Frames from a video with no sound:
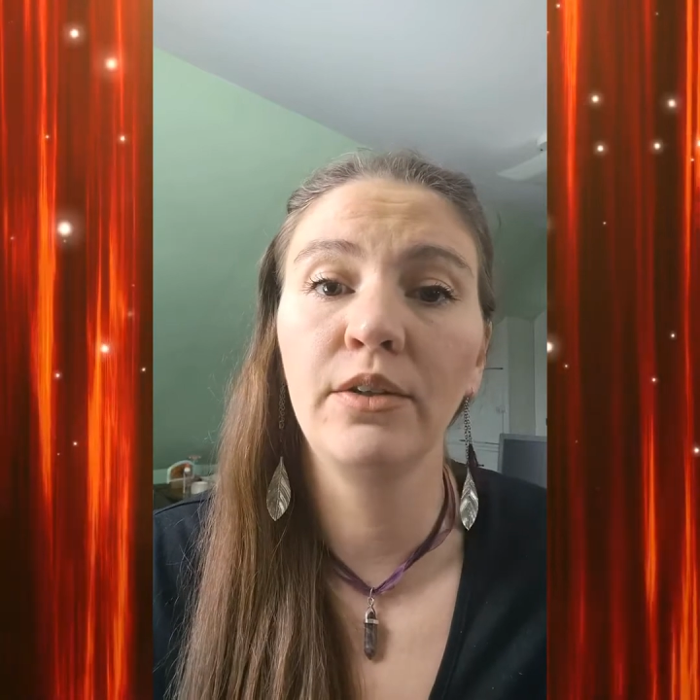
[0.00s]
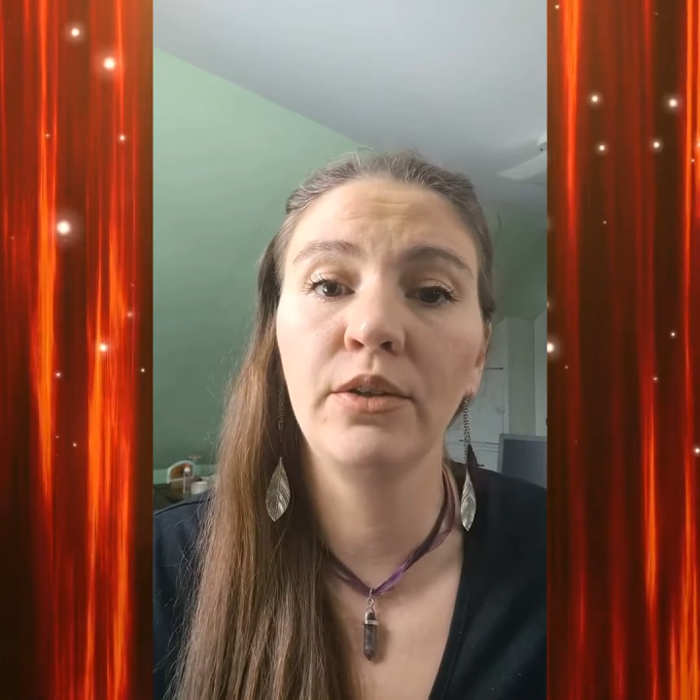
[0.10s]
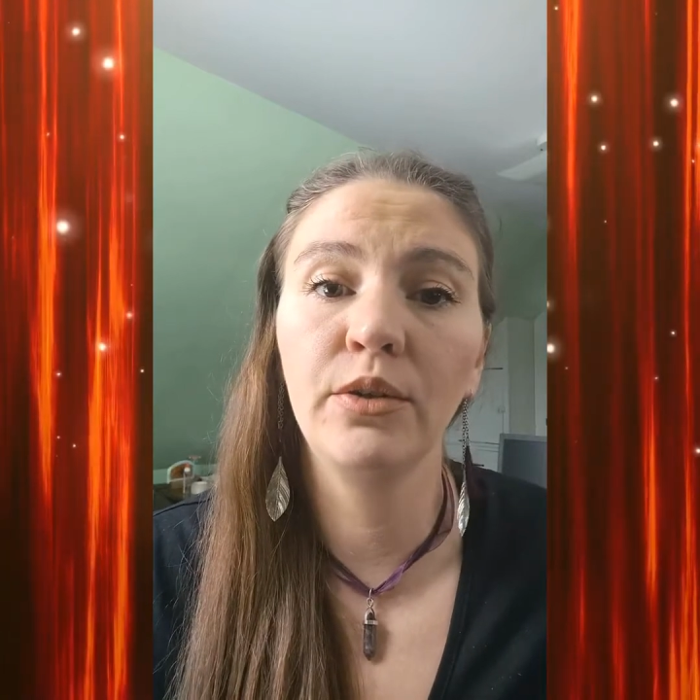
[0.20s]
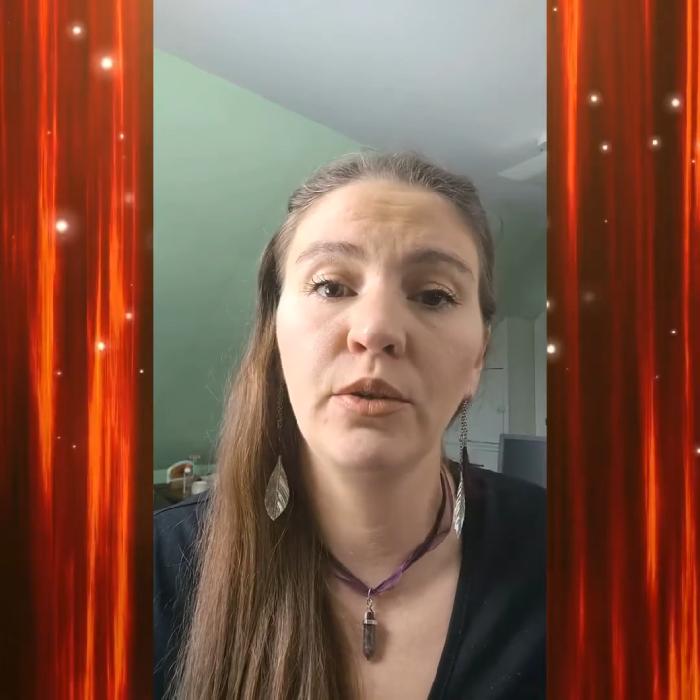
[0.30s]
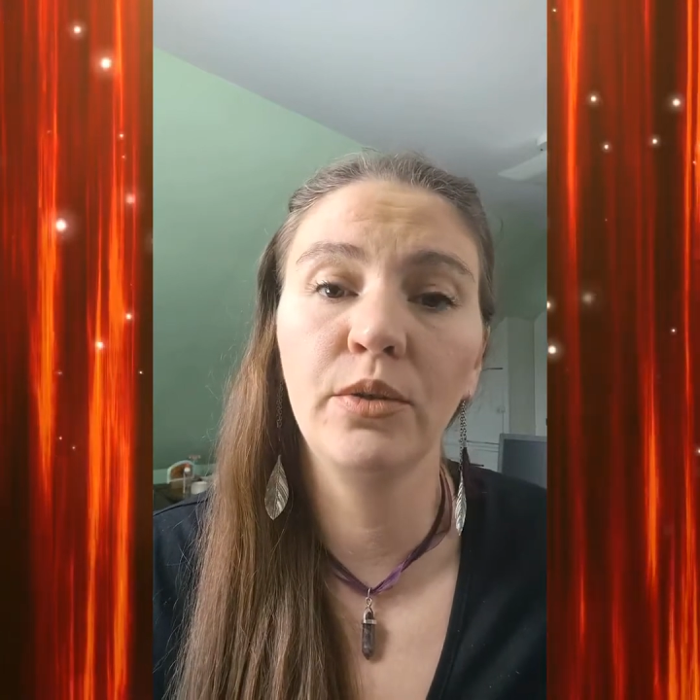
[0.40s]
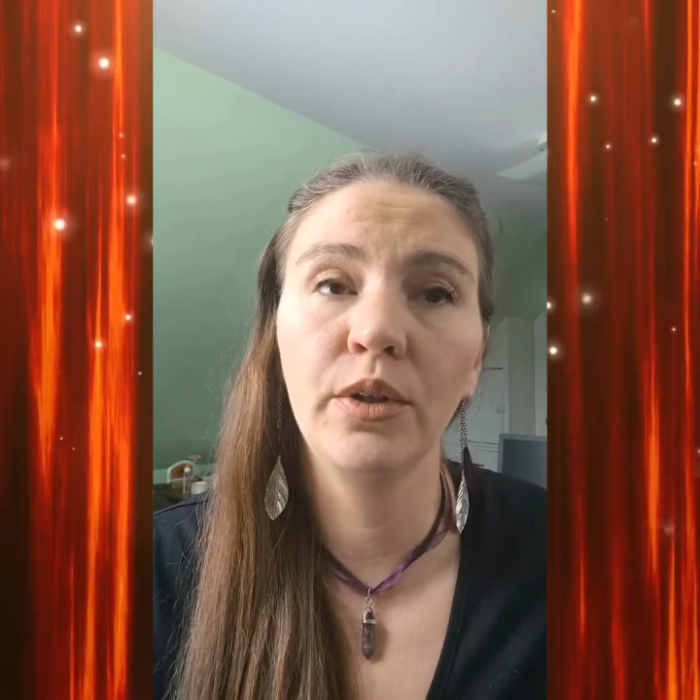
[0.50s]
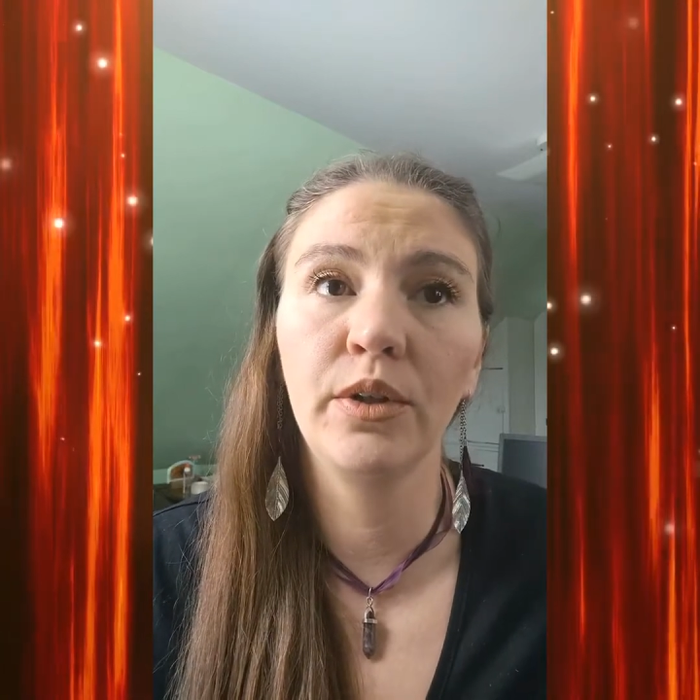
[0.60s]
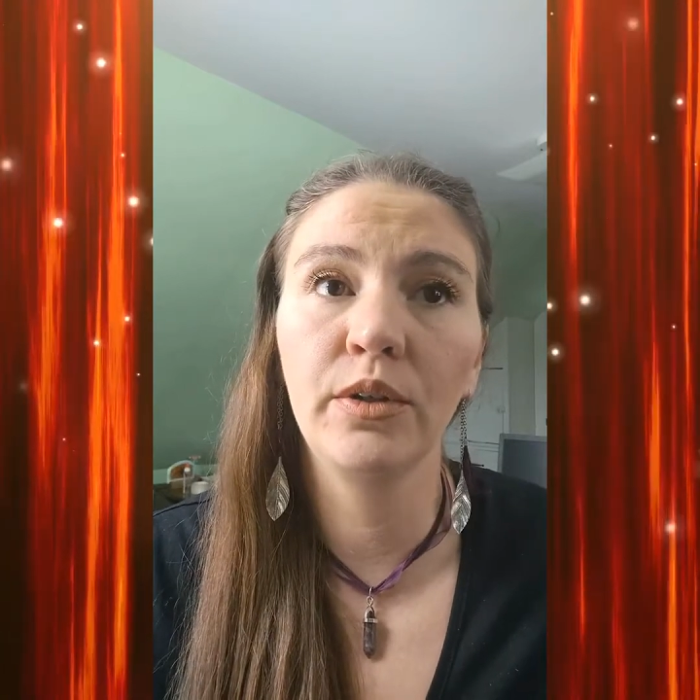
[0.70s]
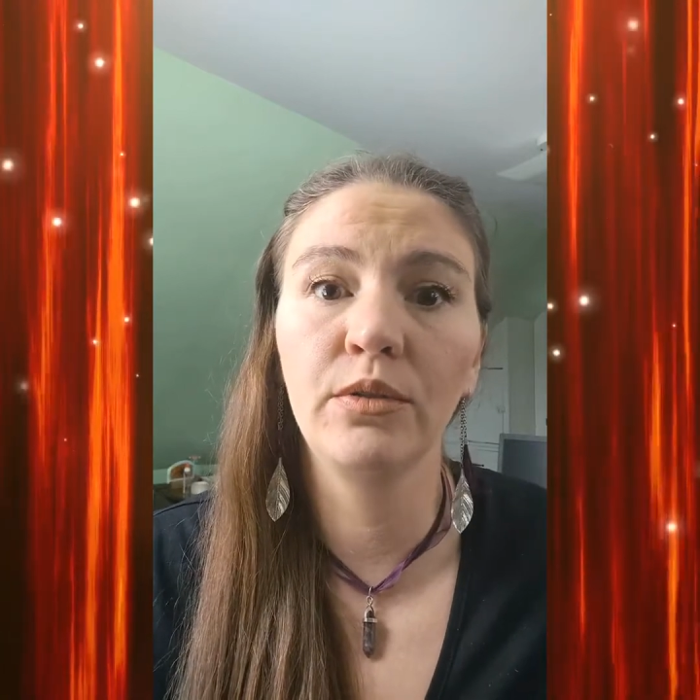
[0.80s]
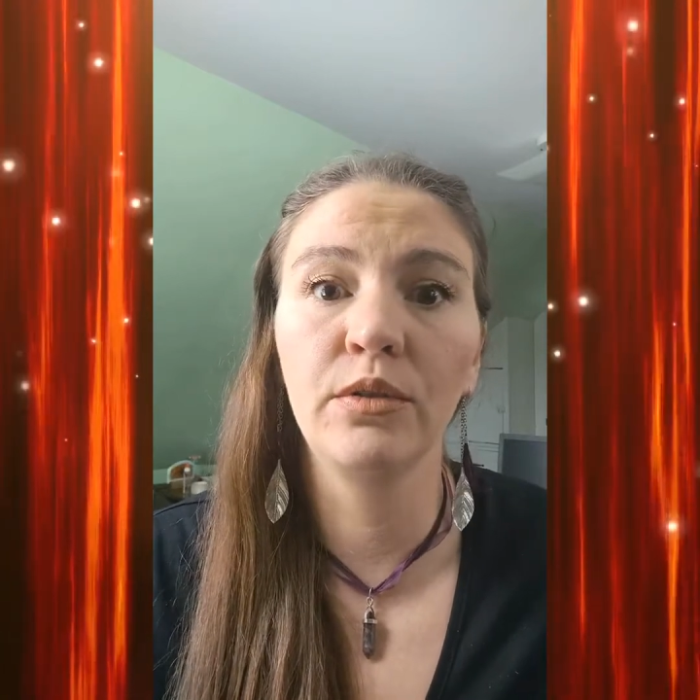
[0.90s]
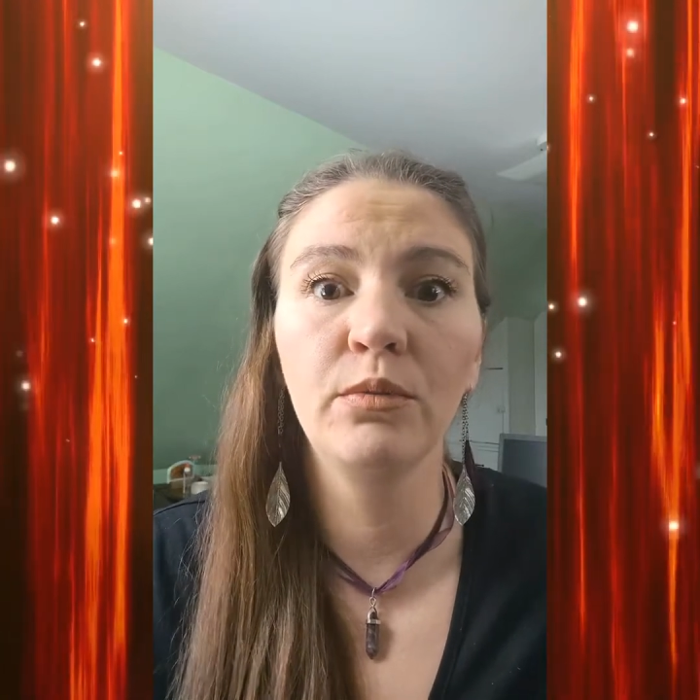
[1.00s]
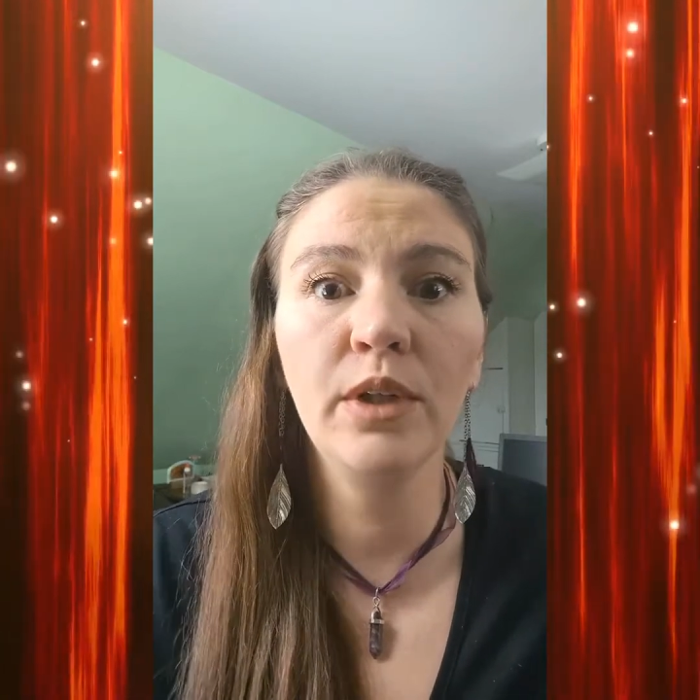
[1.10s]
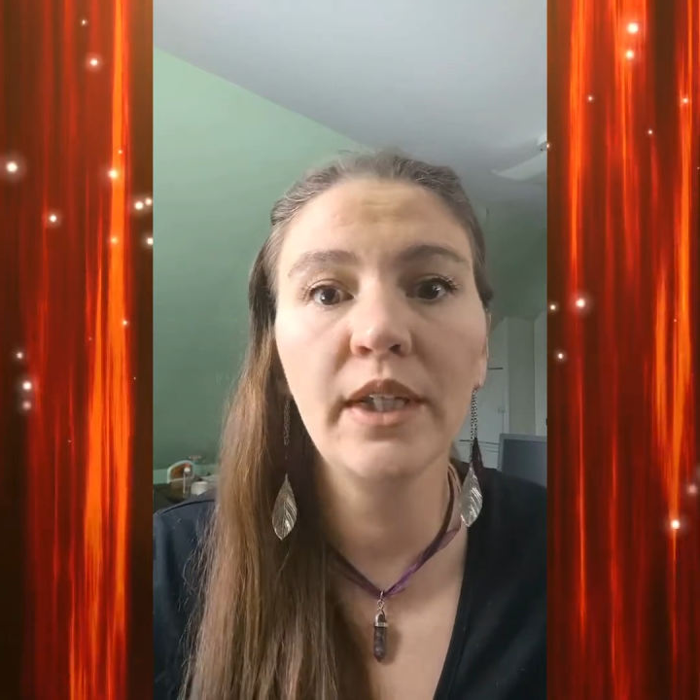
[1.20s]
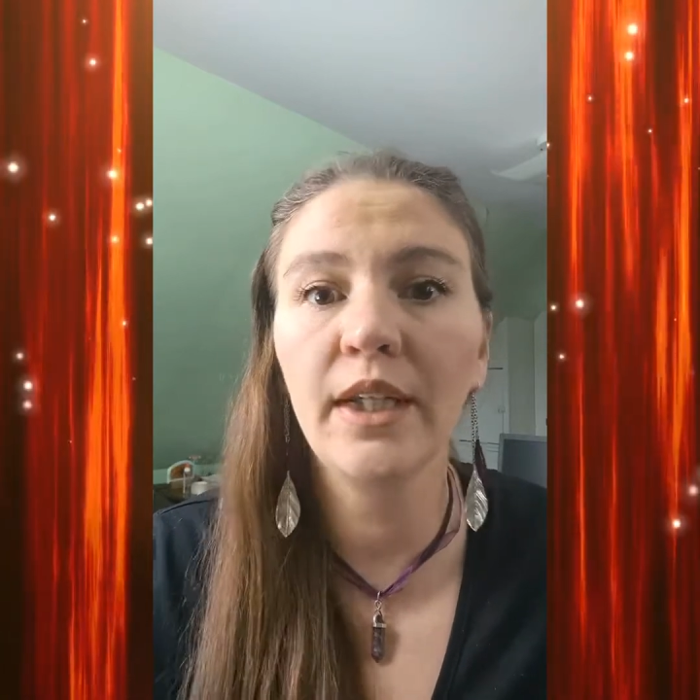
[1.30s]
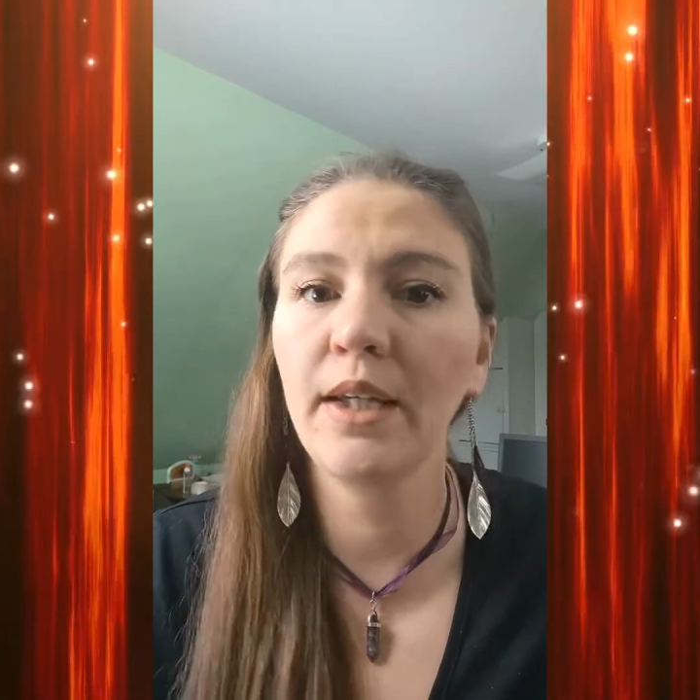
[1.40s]
to
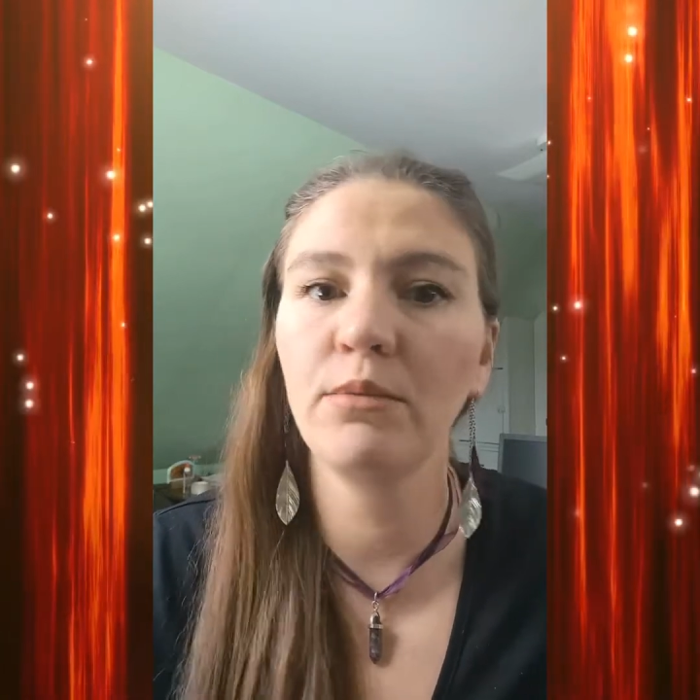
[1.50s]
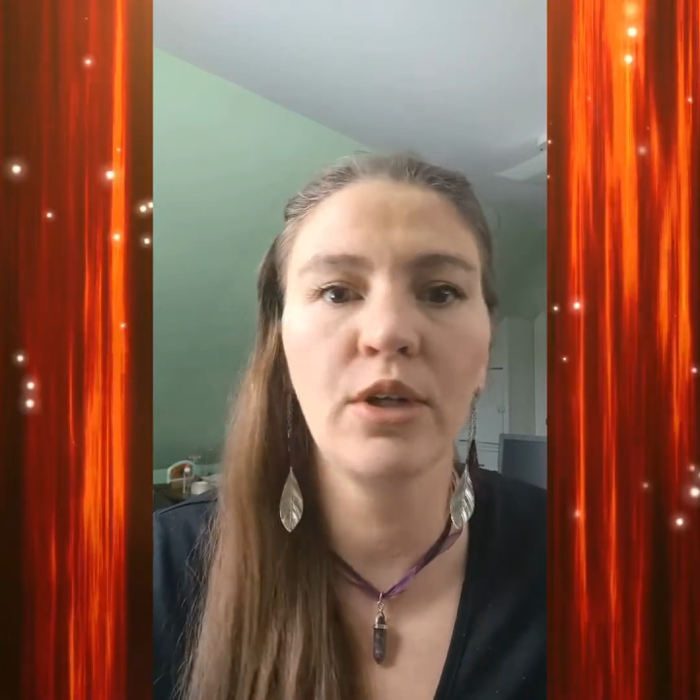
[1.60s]
really keep